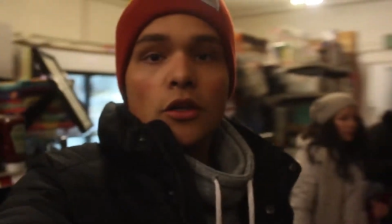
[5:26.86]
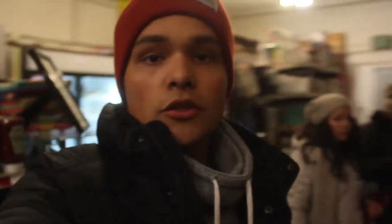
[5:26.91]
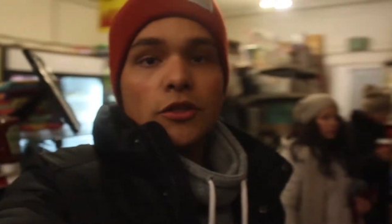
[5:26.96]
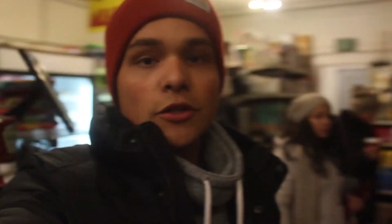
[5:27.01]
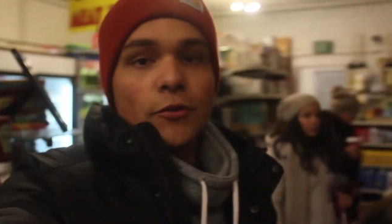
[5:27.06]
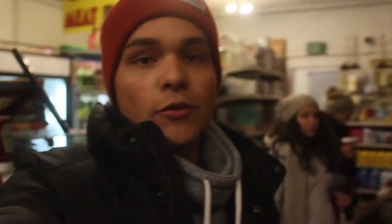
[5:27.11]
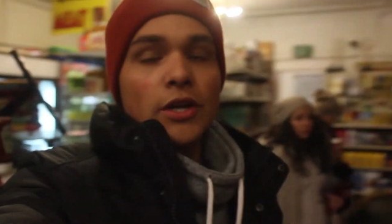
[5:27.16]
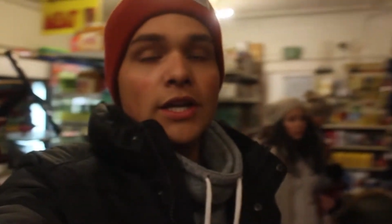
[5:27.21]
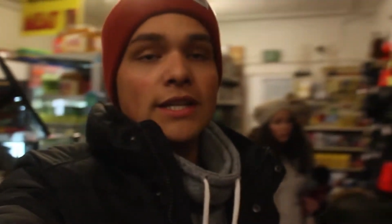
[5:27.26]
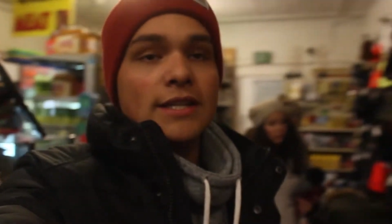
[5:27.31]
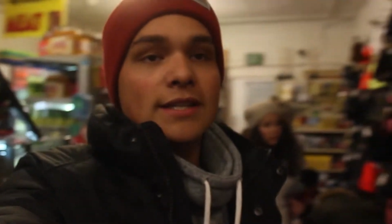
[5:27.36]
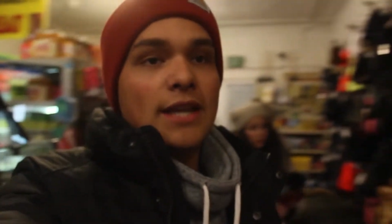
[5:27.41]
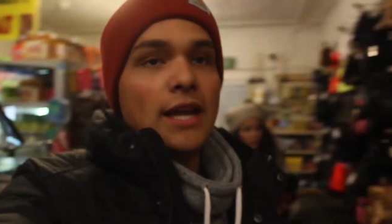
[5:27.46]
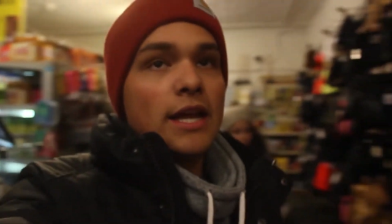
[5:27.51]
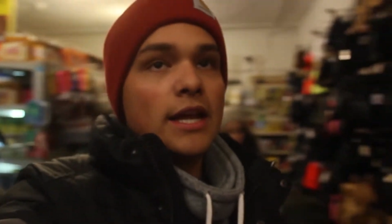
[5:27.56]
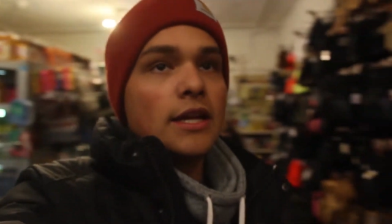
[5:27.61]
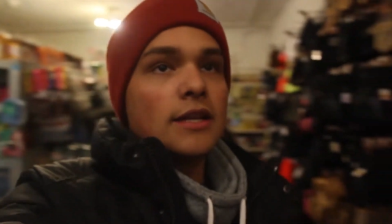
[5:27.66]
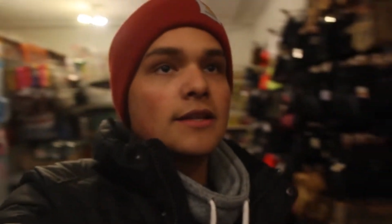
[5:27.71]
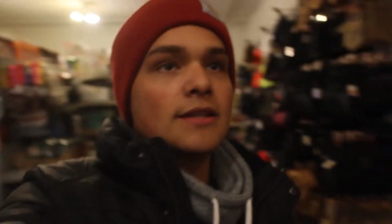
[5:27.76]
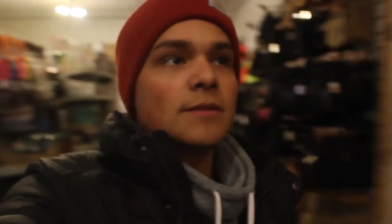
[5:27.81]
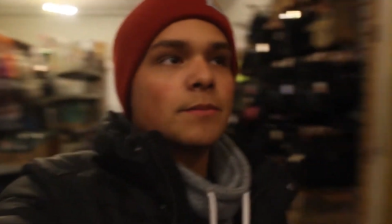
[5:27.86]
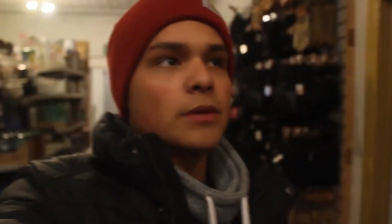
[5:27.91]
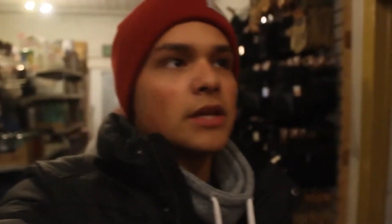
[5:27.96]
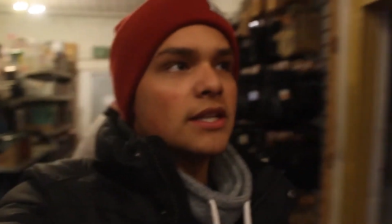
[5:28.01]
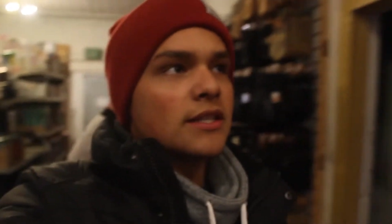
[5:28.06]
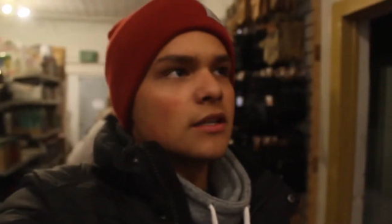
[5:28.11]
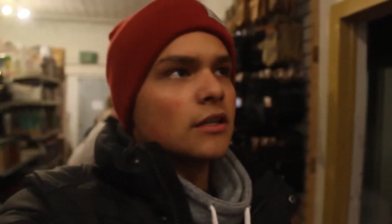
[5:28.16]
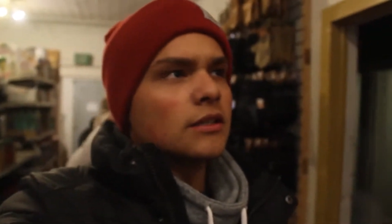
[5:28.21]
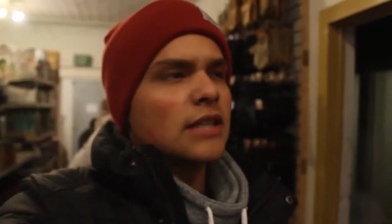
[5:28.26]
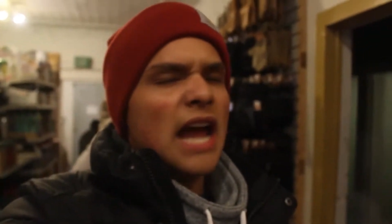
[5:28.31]
So we're inside this
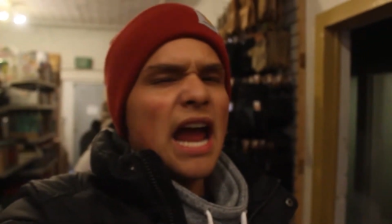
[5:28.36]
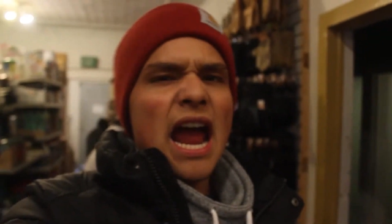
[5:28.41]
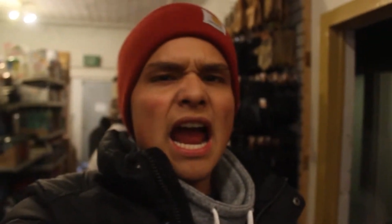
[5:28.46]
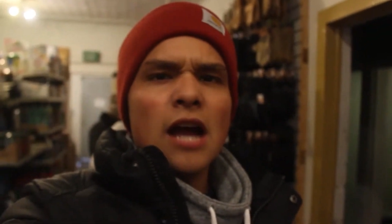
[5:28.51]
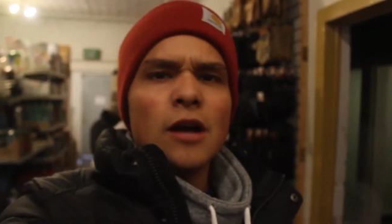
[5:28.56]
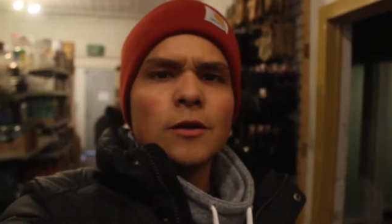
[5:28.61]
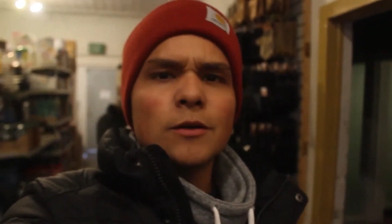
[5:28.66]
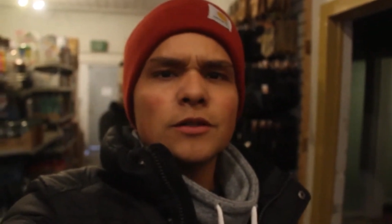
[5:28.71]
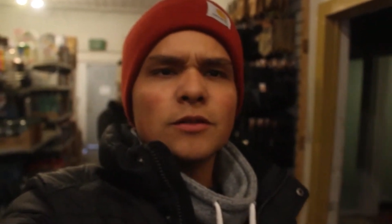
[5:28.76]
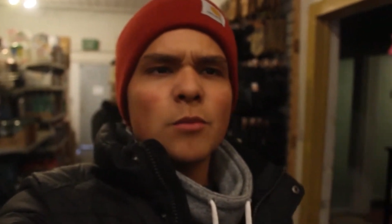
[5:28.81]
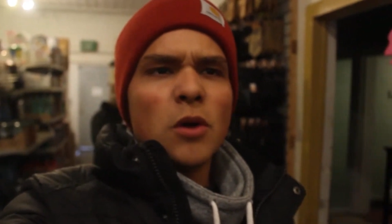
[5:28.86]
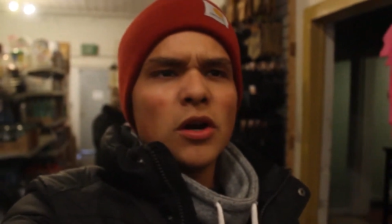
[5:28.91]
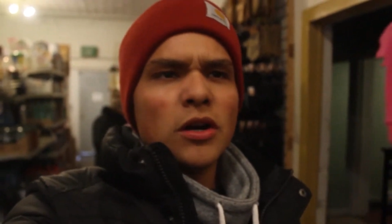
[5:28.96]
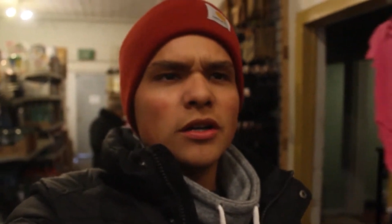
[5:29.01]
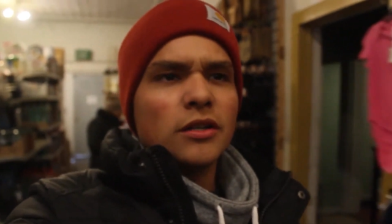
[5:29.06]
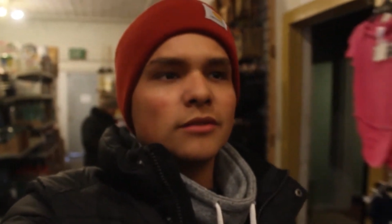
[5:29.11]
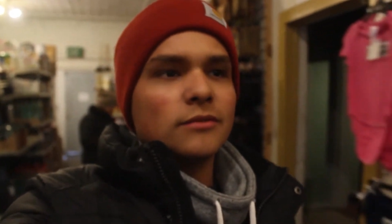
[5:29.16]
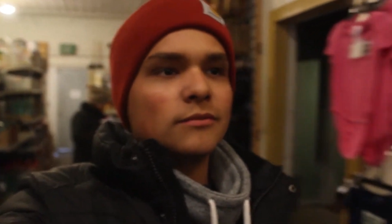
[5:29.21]
place called Al's Mart.